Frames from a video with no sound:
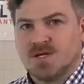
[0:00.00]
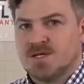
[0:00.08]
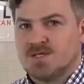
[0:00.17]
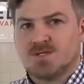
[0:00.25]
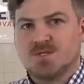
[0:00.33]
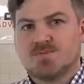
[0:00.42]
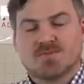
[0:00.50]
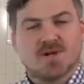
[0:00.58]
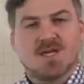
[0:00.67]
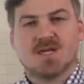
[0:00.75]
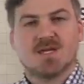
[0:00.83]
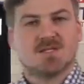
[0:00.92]
And just
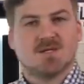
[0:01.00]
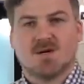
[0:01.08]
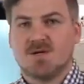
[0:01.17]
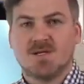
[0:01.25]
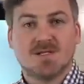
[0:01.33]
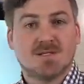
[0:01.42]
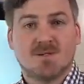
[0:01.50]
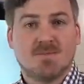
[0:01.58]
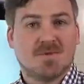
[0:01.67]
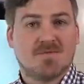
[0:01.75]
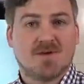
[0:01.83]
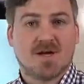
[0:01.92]
breaking it down,
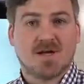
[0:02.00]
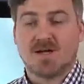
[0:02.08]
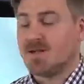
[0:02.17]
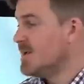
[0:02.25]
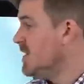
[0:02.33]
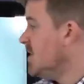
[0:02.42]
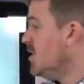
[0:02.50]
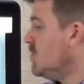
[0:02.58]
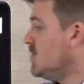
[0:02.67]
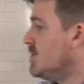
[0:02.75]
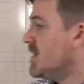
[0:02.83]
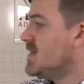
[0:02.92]
simplifying it,
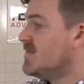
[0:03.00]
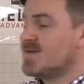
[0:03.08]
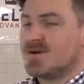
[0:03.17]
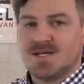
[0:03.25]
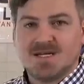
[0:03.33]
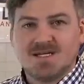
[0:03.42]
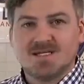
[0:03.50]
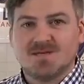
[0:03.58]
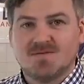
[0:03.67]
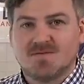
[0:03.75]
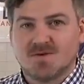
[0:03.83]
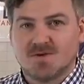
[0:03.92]
would make it very
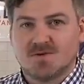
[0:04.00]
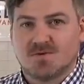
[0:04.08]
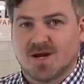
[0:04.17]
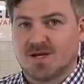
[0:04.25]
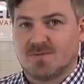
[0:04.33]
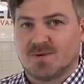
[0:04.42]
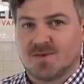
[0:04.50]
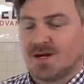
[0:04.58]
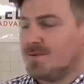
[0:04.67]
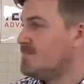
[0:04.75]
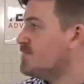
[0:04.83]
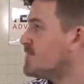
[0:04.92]
easy for you to write about
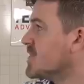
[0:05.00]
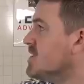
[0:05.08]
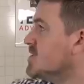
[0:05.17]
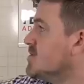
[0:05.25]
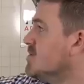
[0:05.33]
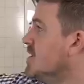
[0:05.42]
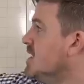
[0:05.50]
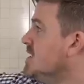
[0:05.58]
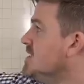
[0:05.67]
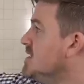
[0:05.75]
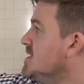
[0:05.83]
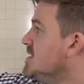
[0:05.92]
that. So
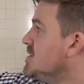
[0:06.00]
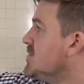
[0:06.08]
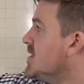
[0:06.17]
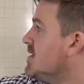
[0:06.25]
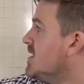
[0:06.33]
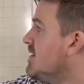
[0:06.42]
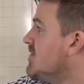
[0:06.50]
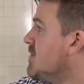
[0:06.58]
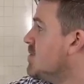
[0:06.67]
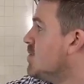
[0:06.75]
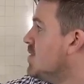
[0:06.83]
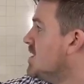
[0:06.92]
details paragraph
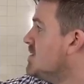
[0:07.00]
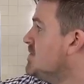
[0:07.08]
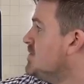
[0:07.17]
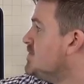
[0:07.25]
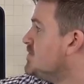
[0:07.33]
number 1,